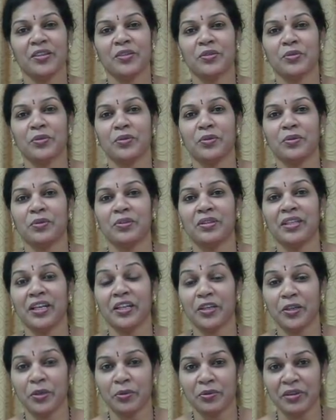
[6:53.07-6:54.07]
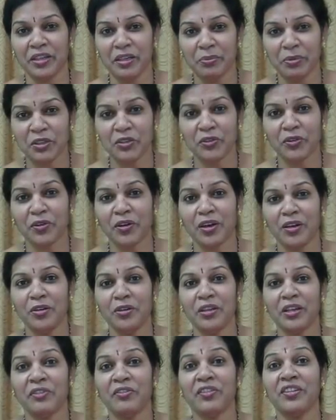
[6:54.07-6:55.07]
So thank you very much for all
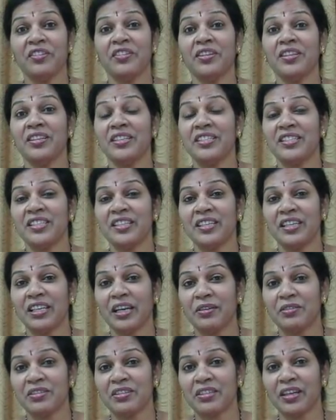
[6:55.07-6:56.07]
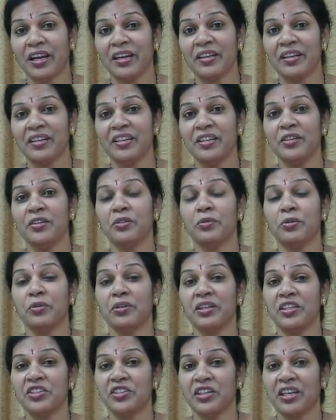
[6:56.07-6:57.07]
your affection. Recently I have started in
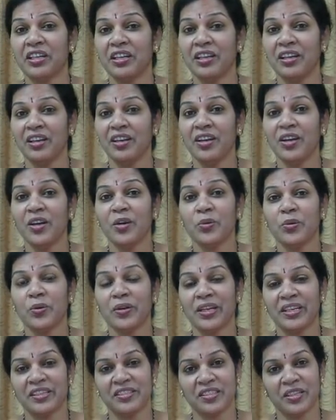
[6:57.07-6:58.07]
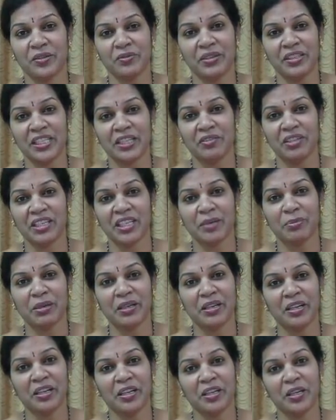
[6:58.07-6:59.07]
cookery channel, Cook and Serve with Devika
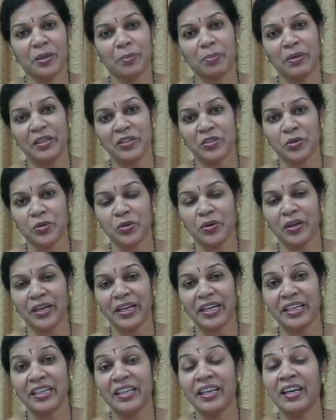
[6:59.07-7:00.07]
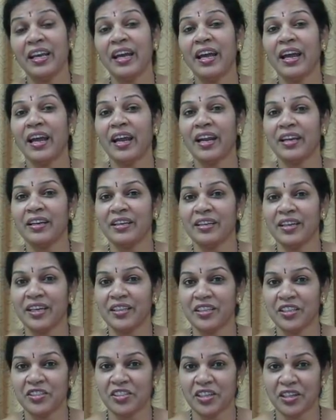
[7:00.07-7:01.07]
Bhatnagar. Please go ahead. And
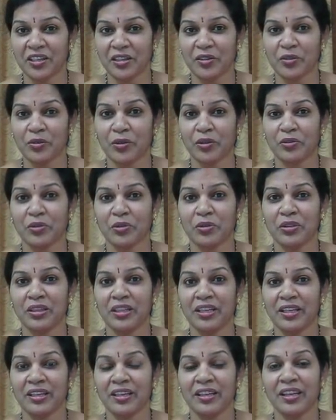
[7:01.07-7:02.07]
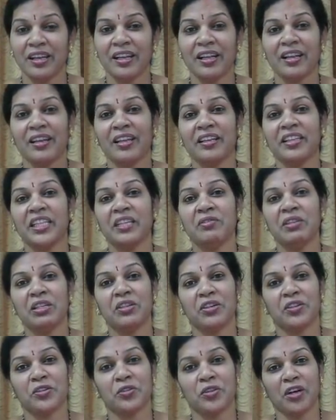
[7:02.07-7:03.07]
other channels also there, like
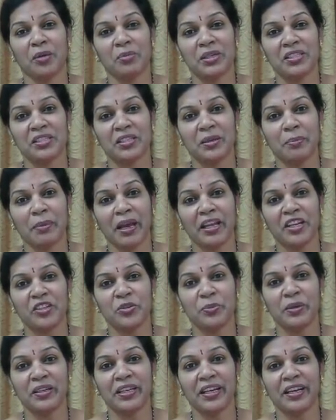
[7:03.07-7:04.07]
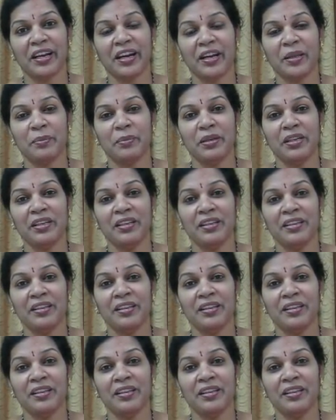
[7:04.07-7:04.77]
Devika's Commerce and Management Academy,